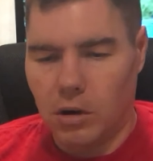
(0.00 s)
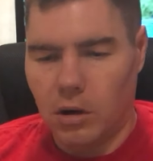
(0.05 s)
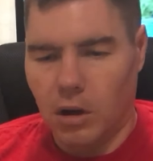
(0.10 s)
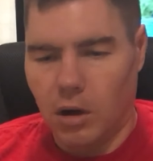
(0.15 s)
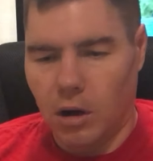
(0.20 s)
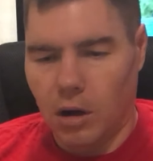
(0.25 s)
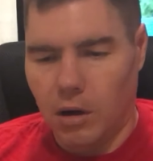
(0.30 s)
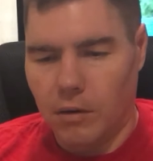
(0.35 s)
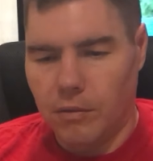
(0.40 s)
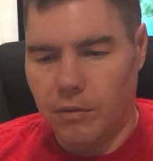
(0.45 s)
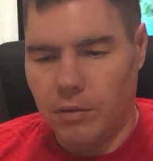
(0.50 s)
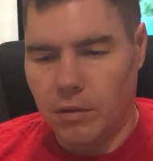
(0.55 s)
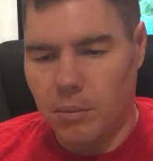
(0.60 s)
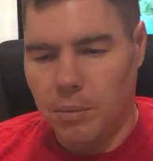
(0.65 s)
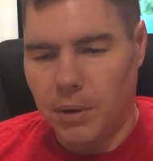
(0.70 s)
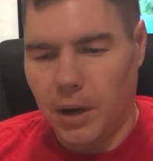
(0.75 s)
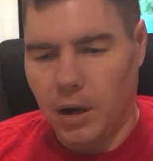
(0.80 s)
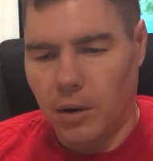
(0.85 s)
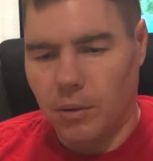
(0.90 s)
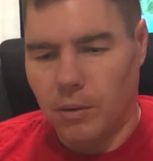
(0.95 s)
You
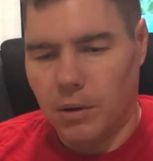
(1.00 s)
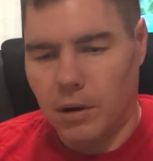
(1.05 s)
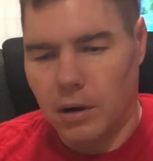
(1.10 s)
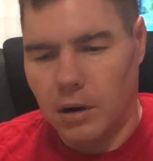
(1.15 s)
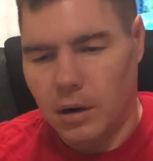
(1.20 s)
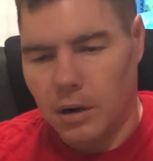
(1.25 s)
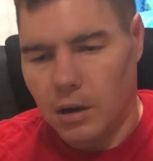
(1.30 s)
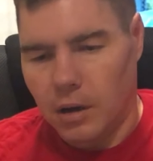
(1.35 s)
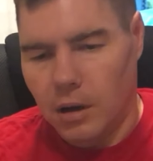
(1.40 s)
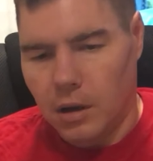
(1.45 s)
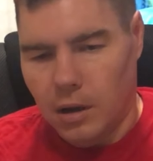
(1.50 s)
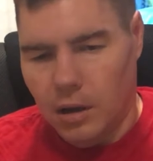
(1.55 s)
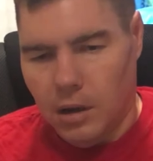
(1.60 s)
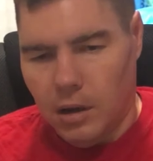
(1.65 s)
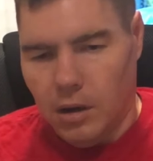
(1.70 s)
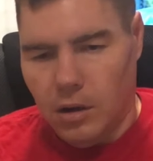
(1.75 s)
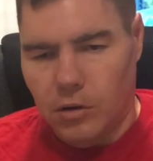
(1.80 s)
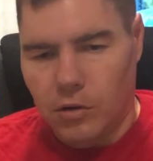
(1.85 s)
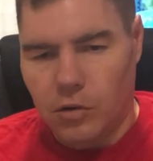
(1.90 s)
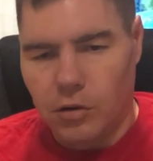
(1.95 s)
turn off the
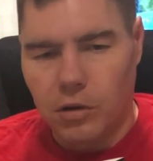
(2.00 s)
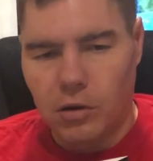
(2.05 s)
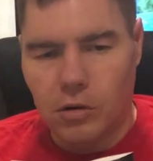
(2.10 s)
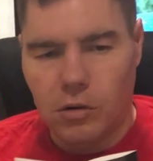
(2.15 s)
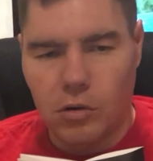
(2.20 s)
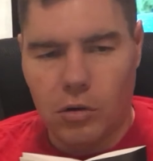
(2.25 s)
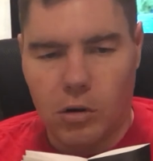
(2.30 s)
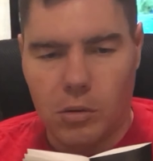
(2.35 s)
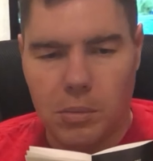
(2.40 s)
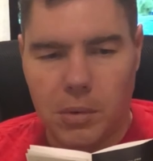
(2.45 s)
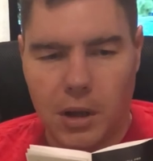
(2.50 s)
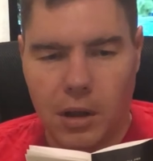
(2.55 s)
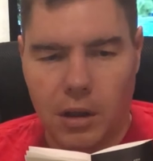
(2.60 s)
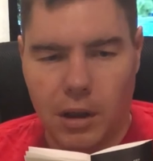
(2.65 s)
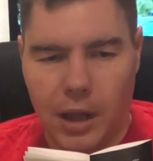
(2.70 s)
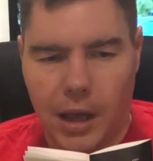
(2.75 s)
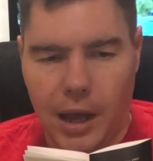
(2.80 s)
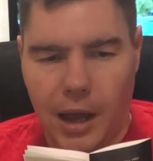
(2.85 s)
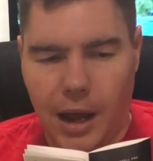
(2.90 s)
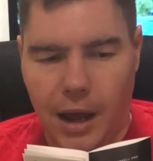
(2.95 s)
power
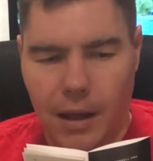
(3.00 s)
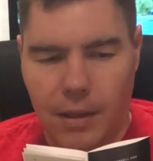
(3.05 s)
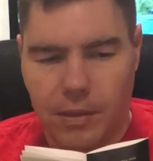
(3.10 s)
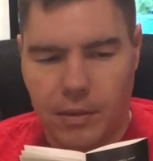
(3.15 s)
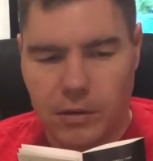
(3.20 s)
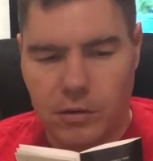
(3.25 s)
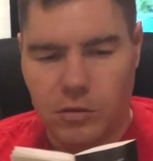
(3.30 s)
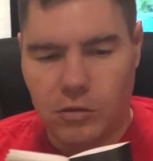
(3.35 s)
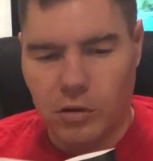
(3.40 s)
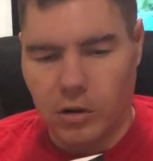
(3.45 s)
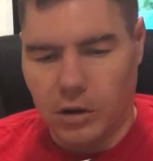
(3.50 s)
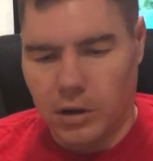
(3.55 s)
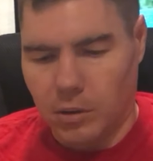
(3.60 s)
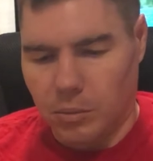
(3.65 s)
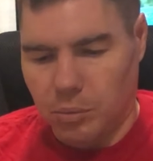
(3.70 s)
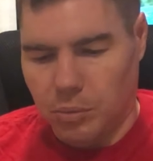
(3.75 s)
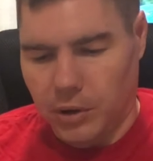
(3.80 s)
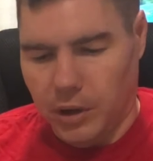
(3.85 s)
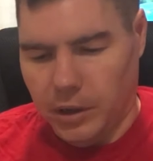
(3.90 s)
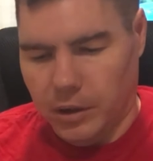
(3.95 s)
to your doorbell
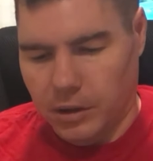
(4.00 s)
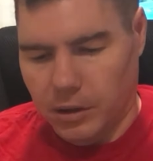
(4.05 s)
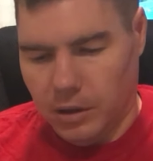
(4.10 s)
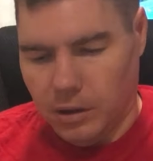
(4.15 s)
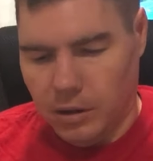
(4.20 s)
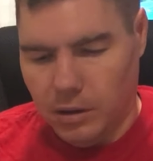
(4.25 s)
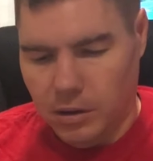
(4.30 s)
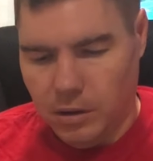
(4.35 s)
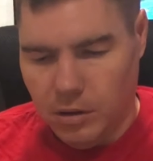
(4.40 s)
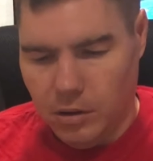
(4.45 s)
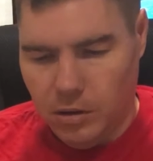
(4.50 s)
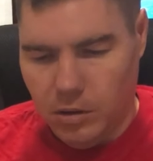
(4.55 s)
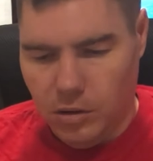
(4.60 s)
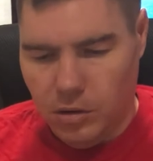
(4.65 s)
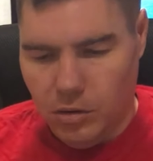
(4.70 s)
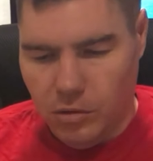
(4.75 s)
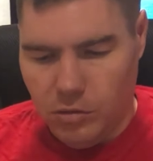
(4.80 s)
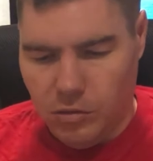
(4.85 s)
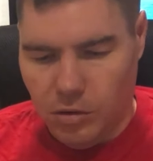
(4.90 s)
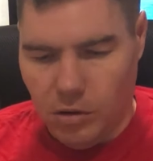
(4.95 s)
at the circuit
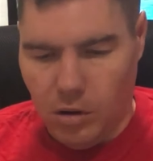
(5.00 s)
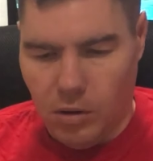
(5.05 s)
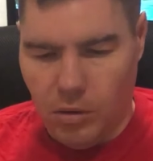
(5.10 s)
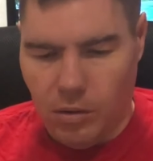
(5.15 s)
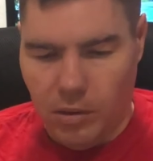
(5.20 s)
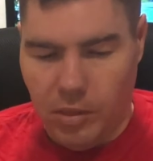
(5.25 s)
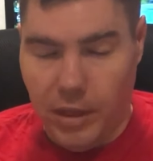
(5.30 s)
breaker.